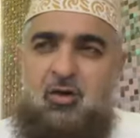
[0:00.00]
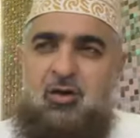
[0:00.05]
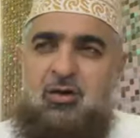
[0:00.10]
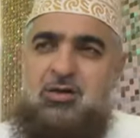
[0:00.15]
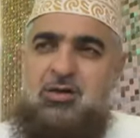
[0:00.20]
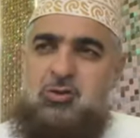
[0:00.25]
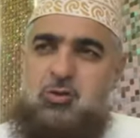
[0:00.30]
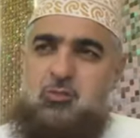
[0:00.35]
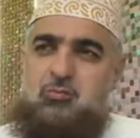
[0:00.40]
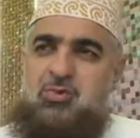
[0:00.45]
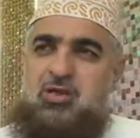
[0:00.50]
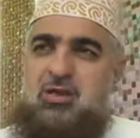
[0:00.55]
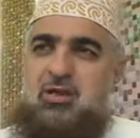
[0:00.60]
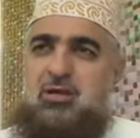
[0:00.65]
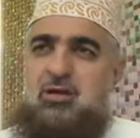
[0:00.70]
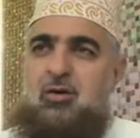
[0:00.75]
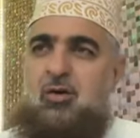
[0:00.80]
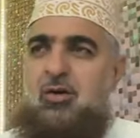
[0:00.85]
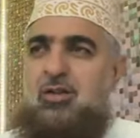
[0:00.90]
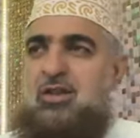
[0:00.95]
in order to
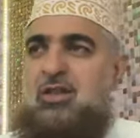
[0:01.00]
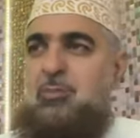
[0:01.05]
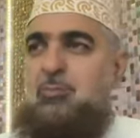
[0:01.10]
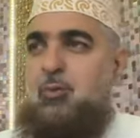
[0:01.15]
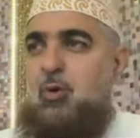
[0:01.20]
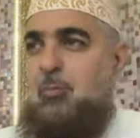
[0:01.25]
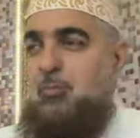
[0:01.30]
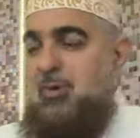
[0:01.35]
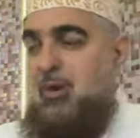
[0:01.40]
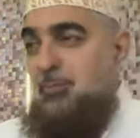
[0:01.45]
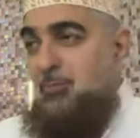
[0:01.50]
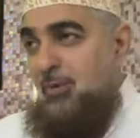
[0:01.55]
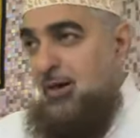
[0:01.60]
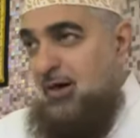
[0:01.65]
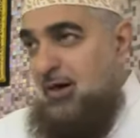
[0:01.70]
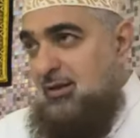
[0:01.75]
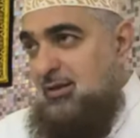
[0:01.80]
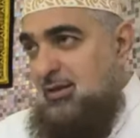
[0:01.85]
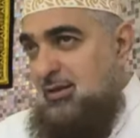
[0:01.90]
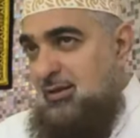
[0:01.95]
be on the
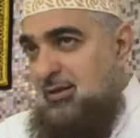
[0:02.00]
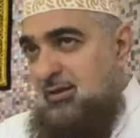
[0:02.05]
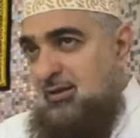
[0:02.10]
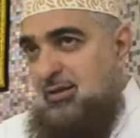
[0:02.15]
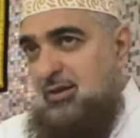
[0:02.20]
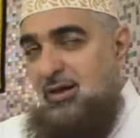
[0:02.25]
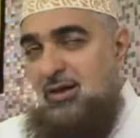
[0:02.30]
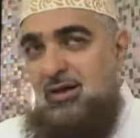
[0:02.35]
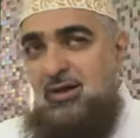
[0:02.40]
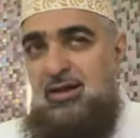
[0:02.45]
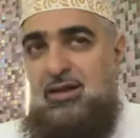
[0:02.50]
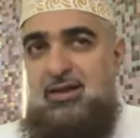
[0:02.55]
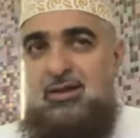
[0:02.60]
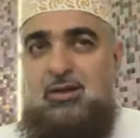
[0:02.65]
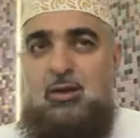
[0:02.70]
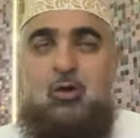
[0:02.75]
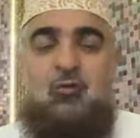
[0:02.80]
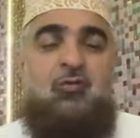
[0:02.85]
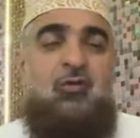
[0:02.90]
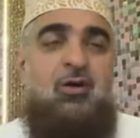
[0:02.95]
proper path, the
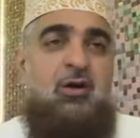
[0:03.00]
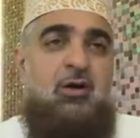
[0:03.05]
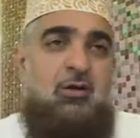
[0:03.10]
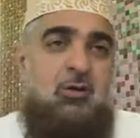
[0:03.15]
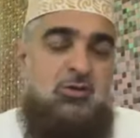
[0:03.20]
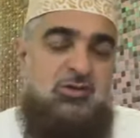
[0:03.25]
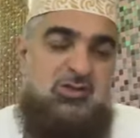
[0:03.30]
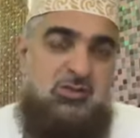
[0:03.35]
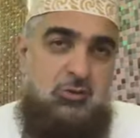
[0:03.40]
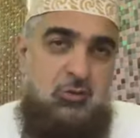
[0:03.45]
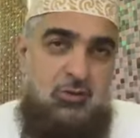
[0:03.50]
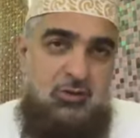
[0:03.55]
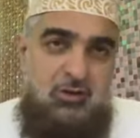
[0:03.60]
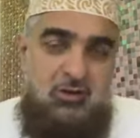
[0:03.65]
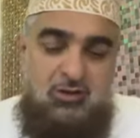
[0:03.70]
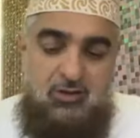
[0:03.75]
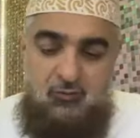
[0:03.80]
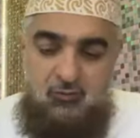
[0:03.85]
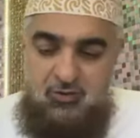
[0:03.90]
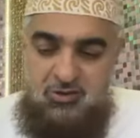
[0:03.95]
Aqeedah of Ahlus
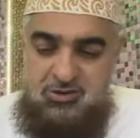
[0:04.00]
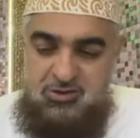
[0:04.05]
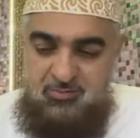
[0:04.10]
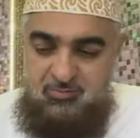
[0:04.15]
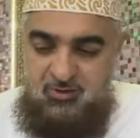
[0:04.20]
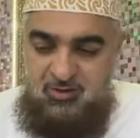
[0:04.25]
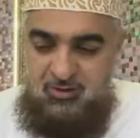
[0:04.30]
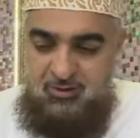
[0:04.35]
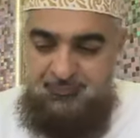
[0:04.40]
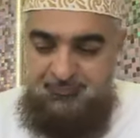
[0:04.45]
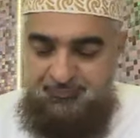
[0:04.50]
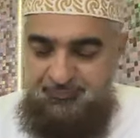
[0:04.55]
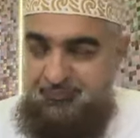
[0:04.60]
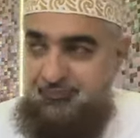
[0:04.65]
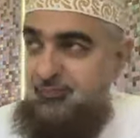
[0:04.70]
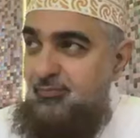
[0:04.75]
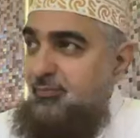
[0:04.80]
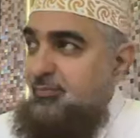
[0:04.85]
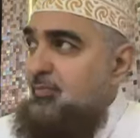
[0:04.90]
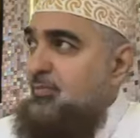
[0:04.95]
Sunnati wal
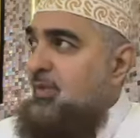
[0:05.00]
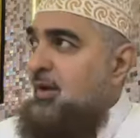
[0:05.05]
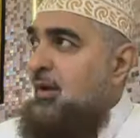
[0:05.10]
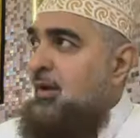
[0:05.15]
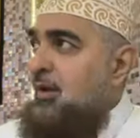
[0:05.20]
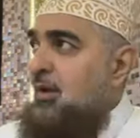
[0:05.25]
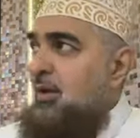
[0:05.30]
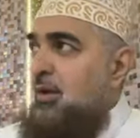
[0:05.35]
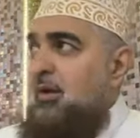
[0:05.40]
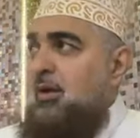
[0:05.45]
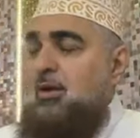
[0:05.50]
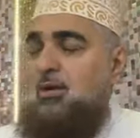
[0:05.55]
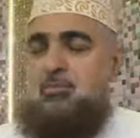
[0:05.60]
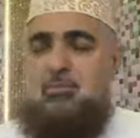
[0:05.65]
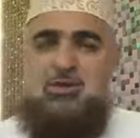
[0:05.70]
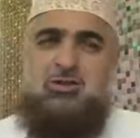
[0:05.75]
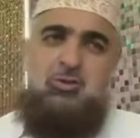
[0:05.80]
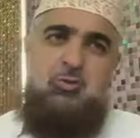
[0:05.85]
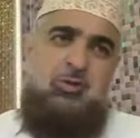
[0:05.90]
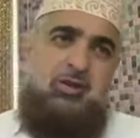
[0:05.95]
Jama'ah.
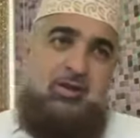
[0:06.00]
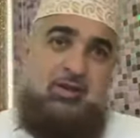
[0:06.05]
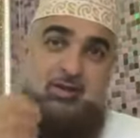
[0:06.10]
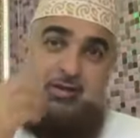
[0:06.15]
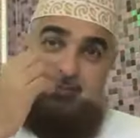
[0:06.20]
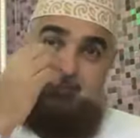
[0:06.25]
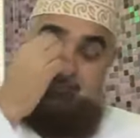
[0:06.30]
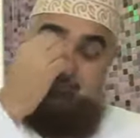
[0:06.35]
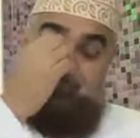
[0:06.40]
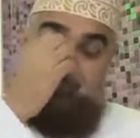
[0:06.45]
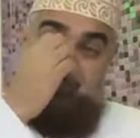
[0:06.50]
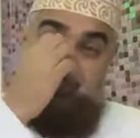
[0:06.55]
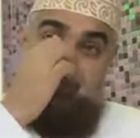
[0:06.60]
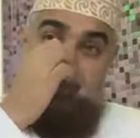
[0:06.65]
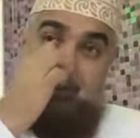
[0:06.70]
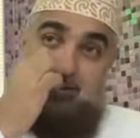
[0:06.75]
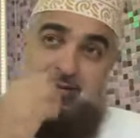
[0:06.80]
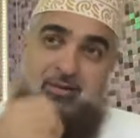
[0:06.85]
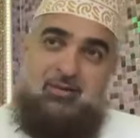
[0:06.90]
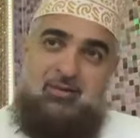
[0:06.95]
But today,
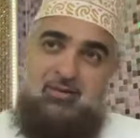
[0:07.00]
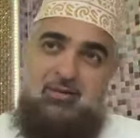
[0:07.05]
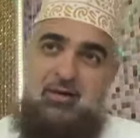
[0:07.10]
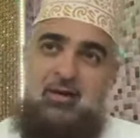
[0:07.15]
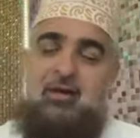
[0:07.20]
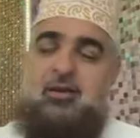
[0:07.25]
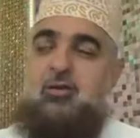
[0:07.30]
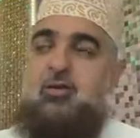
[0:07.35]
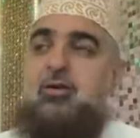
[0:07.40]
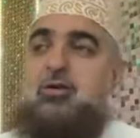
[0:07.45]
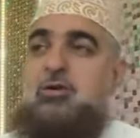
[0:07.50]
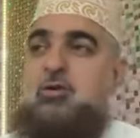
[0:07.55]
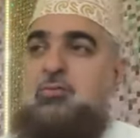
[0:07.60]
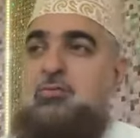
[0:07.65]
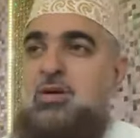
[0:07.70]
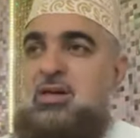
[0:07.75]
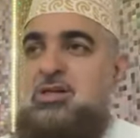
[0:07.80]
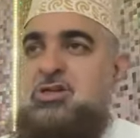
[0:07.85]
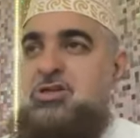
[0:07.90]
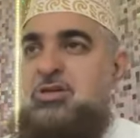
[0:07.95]
I
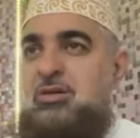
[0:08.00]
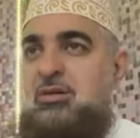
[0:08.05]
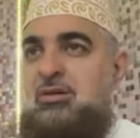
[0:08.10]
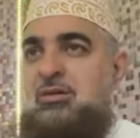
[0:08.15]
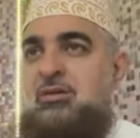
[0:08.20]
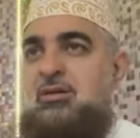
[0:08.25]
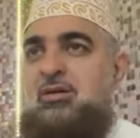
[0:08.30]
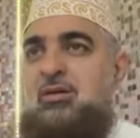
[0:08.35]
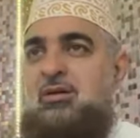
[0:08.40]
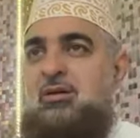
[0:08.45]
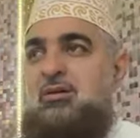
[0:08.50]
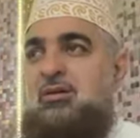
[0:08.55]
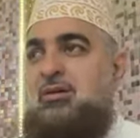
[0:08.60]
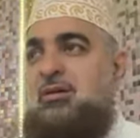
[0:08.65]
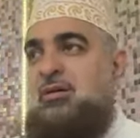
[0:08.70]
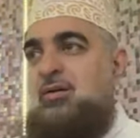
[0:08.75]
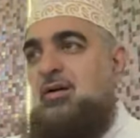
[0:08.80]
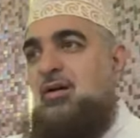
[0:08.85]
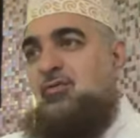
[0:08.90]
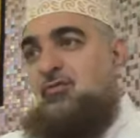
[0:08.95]
thought to
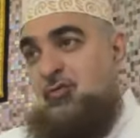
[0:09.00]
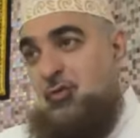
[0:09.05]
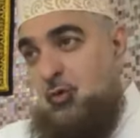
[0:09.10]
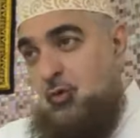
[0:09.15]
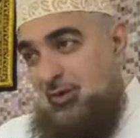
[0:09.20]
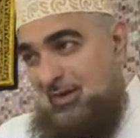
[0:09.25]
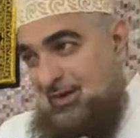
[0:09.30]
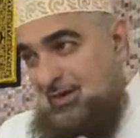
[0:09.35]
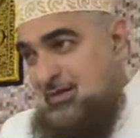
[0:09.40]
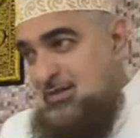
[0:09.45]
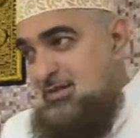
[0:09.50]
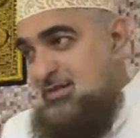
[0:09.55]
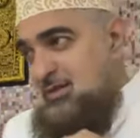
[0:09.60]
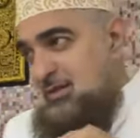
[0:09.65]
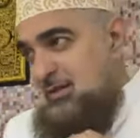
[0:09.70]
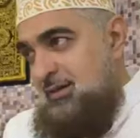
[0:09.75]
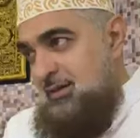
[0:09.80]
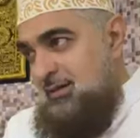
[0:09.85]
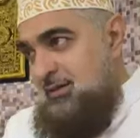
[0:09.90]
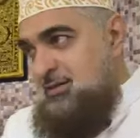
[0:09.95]
mention a few
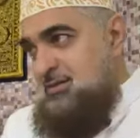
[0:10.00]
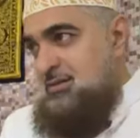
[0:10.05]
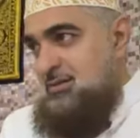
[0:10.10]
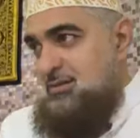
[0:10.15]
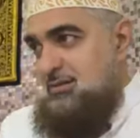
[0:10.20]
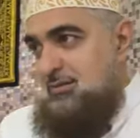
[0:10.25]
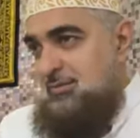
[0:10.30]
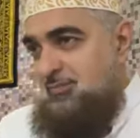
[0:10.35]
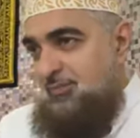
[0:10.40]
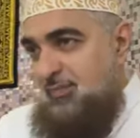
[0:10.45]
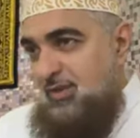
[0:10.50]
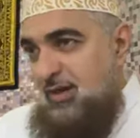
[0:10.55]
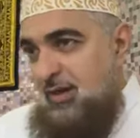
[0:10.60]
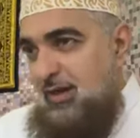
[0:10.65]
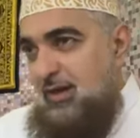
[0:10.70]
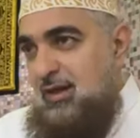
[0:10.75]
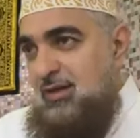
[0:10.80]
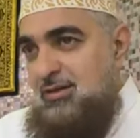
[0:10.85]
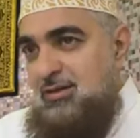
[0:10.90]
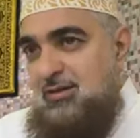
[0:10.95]
incidents
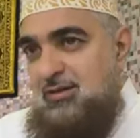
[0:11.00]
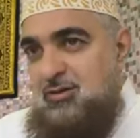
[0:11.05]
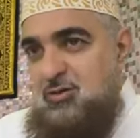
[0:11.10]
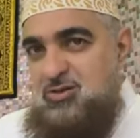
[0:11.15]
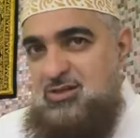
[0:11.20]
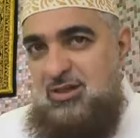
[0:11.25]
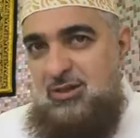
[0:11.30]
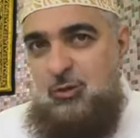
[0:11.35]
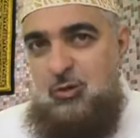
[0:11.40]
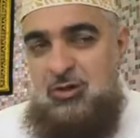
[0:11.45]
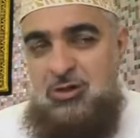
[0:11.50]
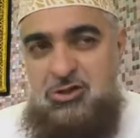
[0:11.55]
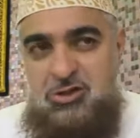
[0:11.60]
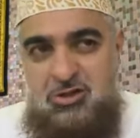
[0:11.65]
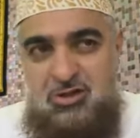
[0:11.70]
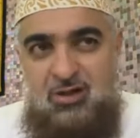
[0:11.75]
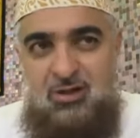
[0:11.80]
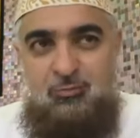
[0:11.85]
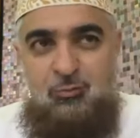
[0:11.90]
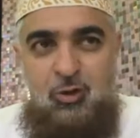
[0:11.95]
related to
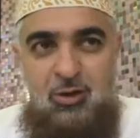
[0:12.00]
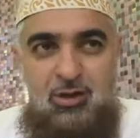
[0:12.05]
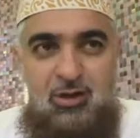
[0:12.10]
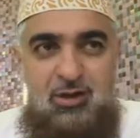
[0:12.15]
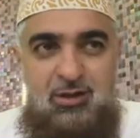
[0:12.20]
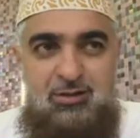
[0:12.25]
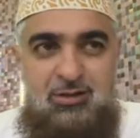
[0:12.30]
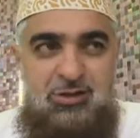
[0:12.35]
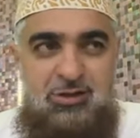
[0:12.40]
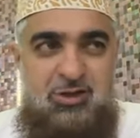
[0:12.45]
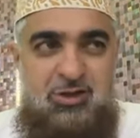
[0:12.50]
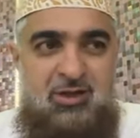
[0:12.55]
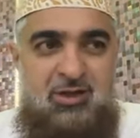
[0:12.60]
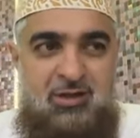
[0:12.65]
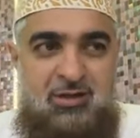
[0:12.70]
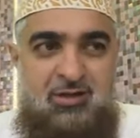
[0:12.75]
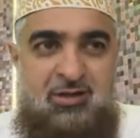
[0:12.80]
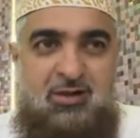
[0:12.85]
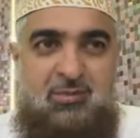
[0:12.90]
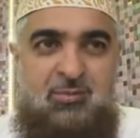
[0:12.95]
Sayyiduna Shaykh Abdul Qadir
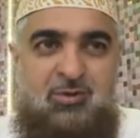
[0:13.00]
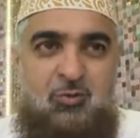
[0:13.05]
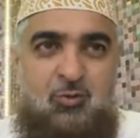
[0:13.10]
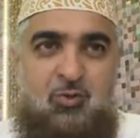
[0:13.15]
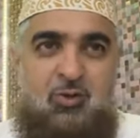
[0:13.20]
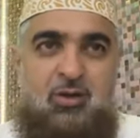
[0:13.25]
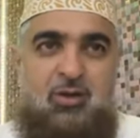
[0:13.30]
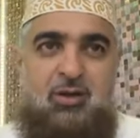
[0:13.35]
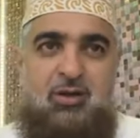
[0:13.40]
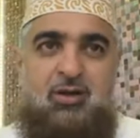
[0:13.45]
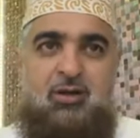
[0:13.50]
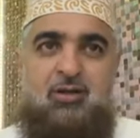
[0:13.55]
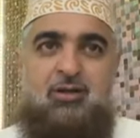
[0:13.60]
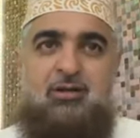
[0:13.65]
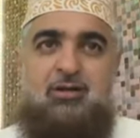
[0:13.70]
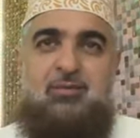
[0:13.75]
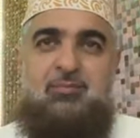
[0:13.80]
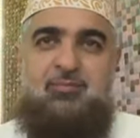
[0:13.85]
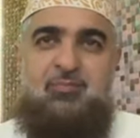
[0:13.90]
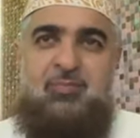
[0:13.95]
Jilani
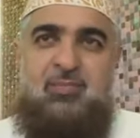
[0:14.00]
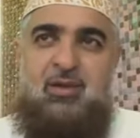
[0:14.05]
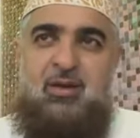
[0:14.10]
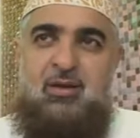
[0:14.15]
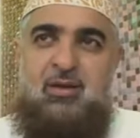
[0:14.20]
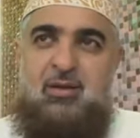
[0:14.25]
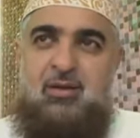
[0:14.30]
Rahmatullahi Alayhi.